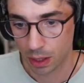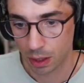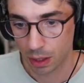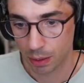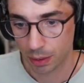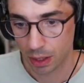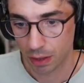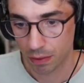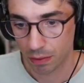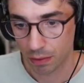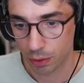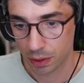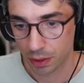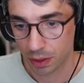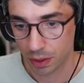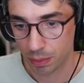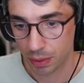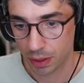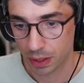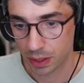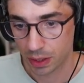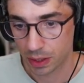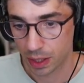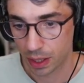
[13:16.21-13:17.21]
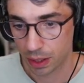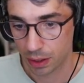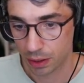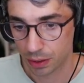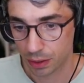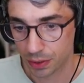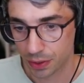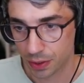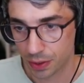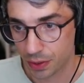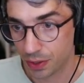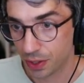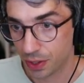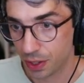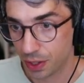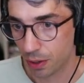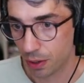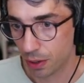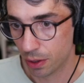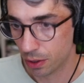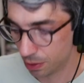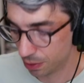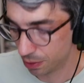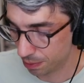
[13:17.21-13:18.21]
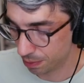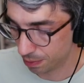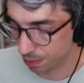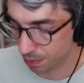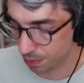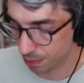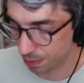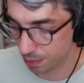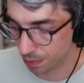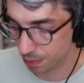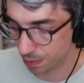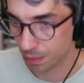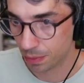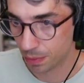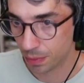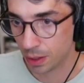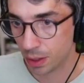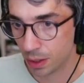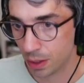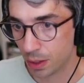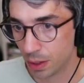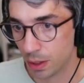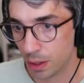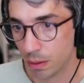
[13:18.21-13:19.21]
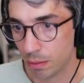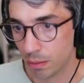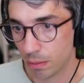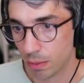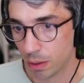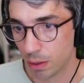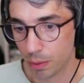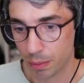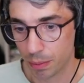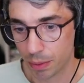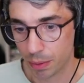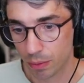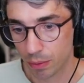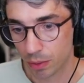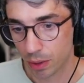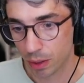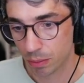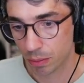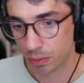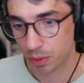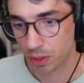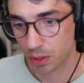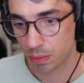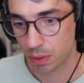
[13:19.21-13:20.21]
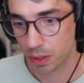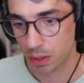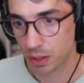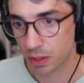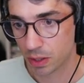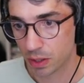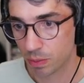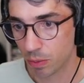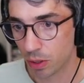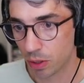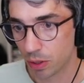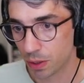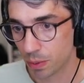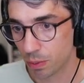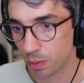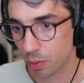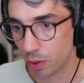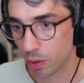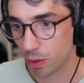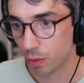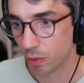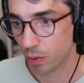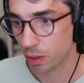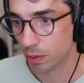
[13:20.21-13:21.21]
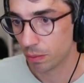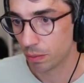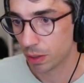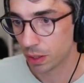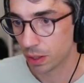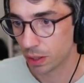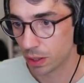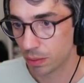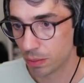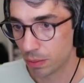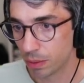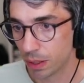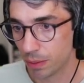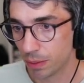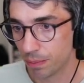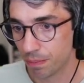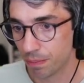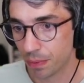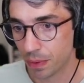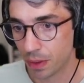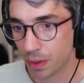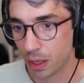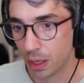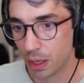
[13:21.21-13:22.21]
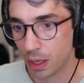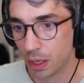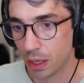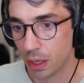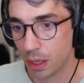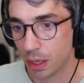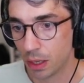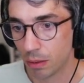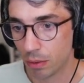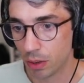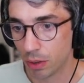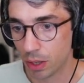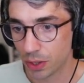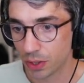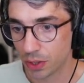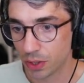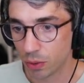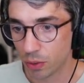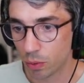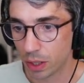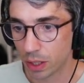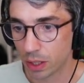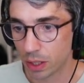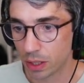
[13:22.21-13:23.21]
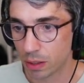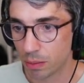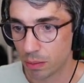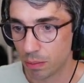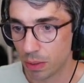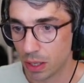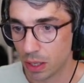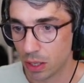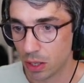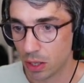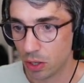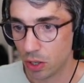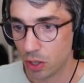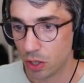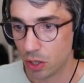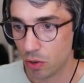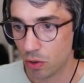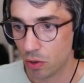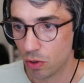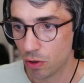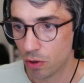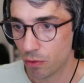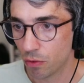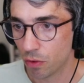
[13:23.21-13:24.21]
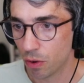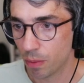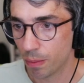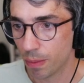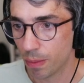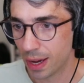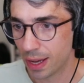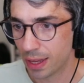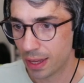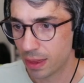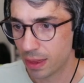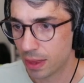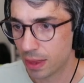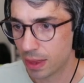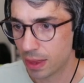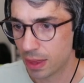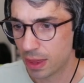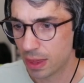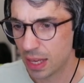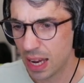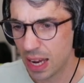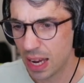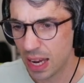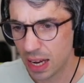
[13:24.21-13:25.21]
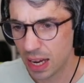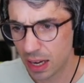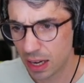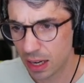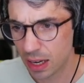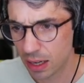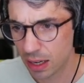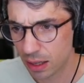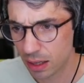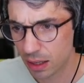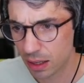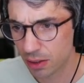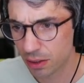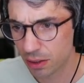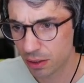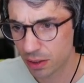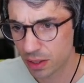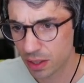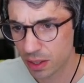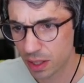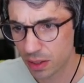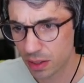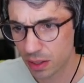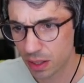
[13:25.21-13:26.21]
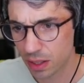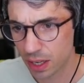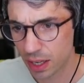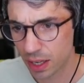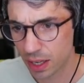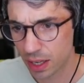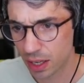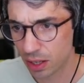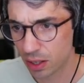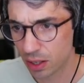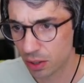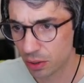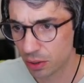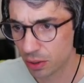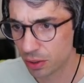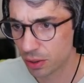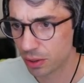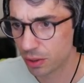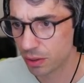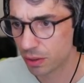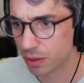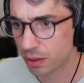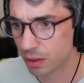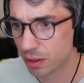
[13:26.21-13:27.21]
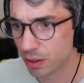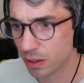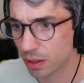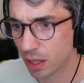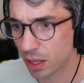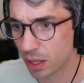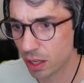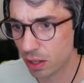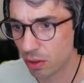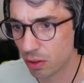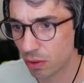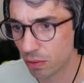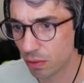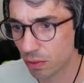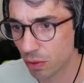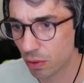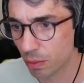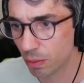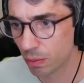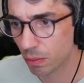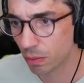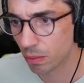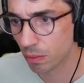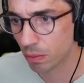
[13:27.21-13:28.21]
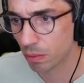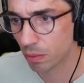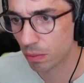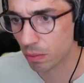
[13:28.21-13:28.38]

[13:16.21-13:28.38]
Now we never want them to be scaled to 0. We might want them to be as small as 0.1 possibly. We also want it to be uniform, I think, although this does look kind of cool, not uniform.